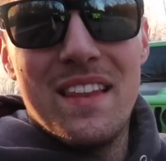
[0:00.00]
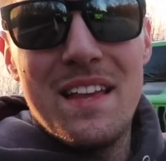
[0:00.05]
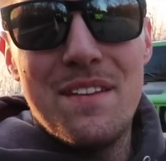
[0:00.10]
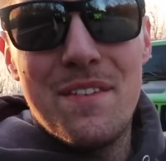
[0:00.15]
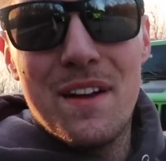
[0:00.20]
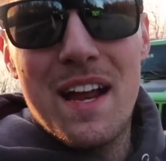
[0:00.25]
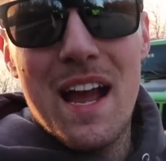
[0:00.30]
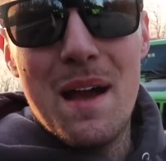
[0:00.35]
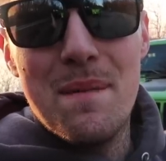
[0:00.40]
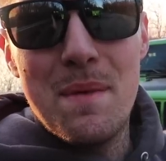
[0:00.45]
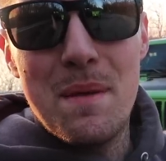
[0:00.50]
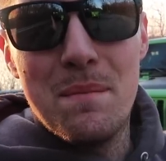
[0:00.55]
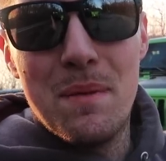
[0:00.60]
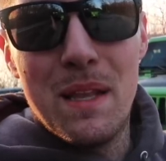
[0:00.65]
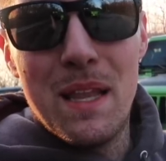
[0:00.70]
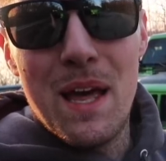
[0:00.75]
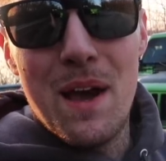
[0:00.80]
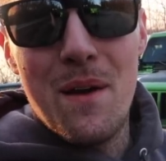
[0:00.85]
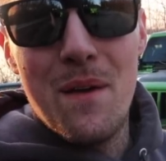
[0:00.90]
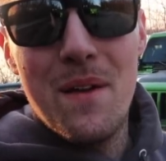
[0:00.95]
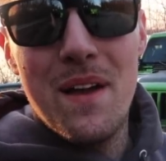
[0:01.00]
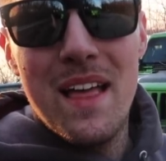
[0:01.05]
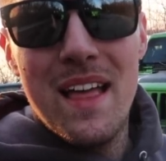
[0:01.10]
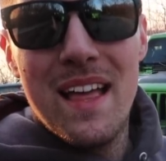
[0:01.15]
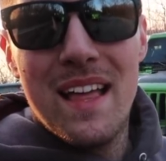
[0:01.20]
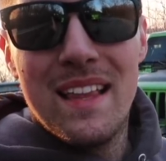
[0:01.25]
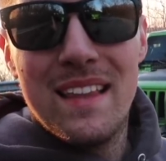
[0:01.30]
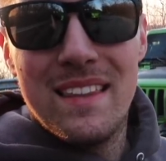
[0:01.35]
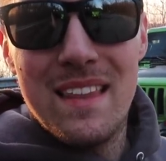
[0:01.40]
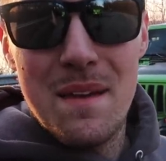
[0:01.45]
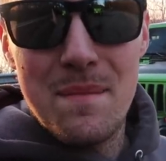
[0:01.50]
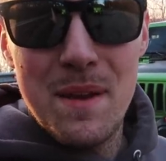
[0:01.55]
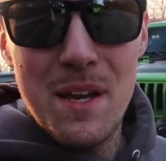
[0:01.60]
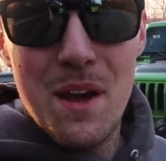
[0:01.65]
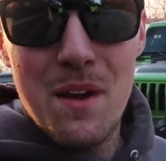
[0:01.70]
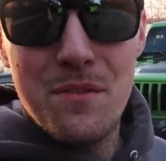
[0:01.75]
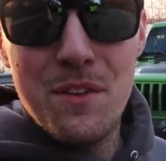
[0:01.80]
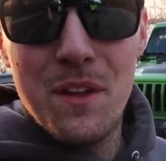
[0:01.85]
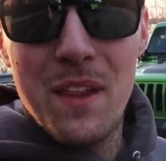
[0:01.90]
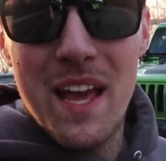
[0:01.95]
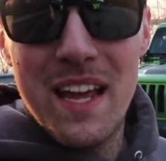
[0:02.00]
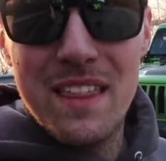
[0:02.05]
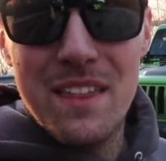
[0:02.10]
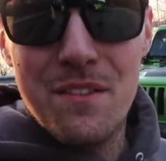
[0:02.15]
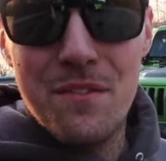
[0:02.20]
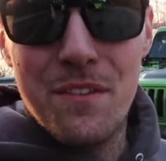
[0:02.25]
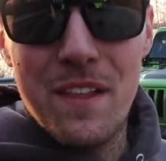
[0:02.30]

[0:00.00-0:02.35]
leave a comment below. Let me know if you like the